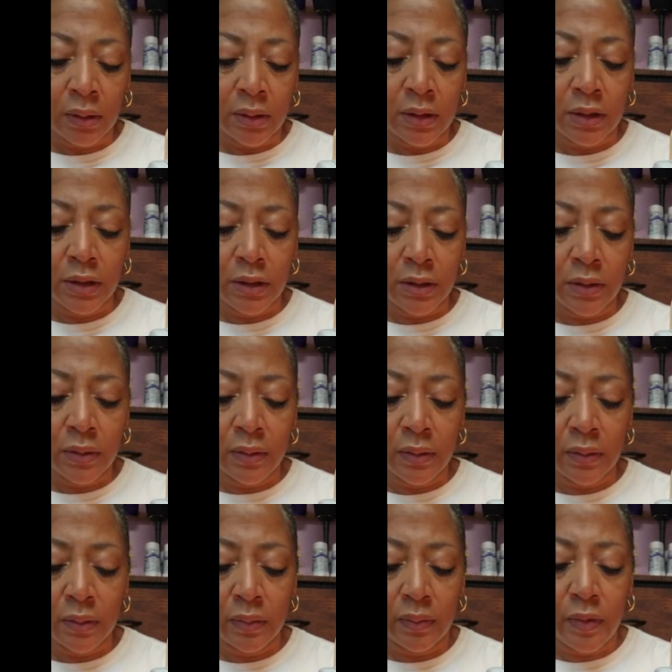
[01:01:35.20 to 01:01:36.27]
Did you
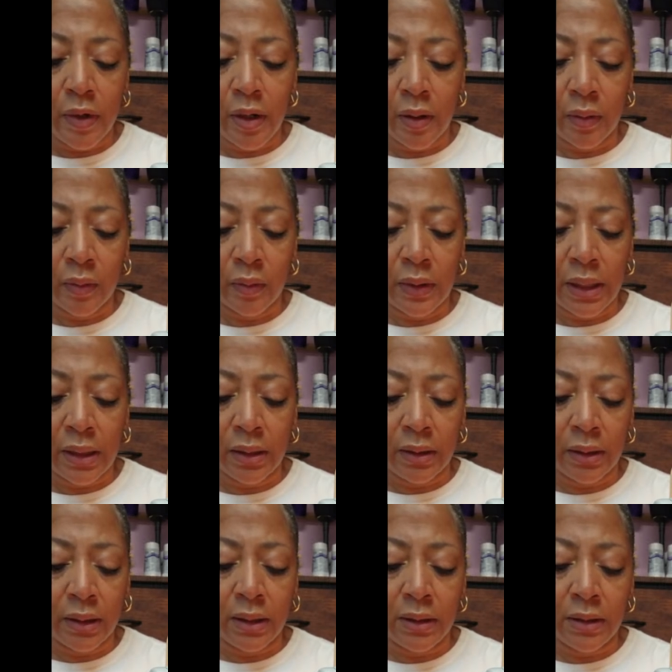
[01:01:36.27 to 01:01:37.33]
know that
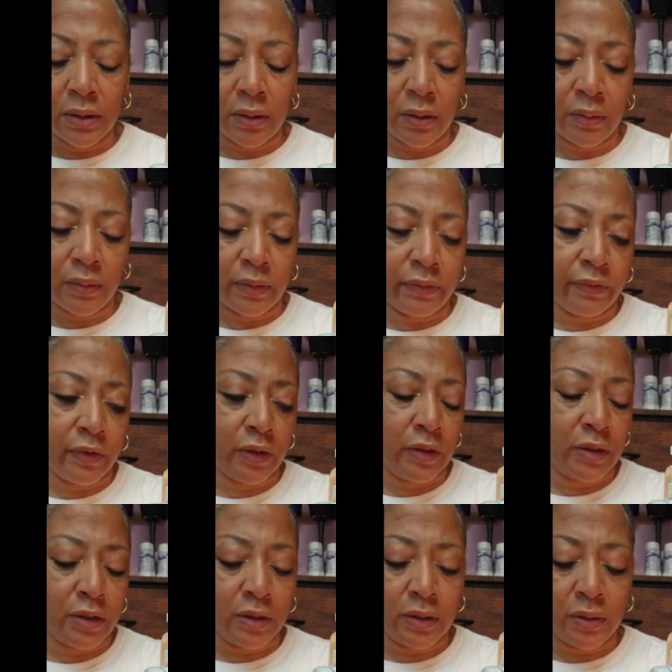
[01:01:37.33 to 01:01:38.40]
these are referred
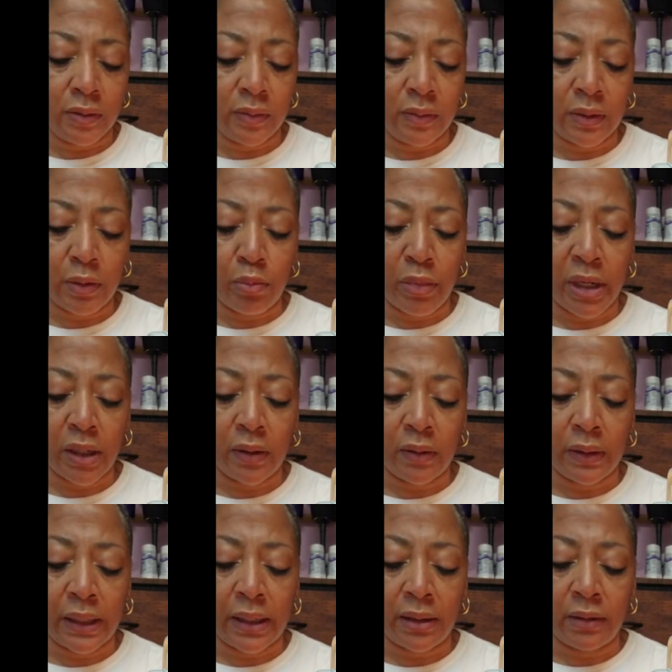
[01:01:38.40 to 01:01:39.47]
to the
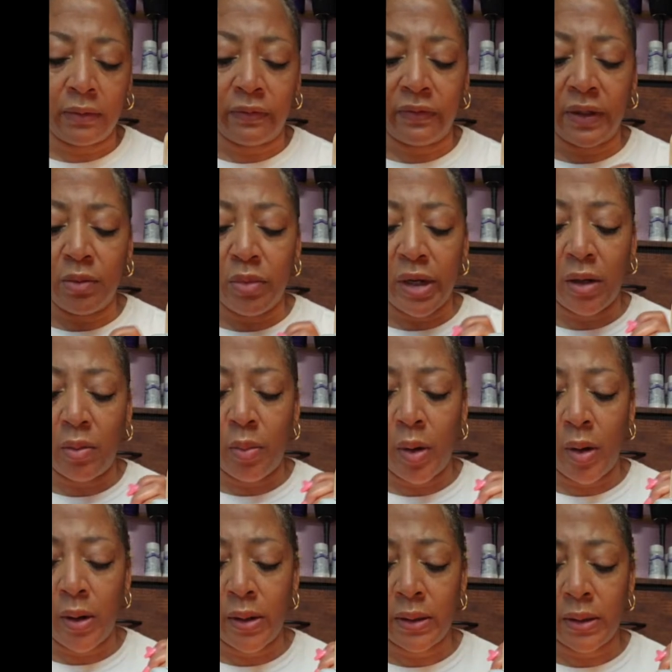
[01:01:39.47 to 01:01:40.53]
male and the female
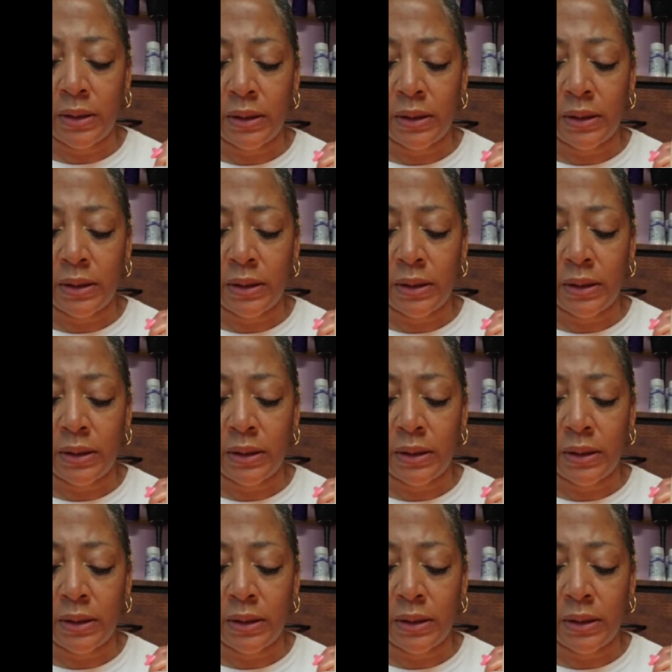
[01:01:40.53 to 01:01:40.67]
parts?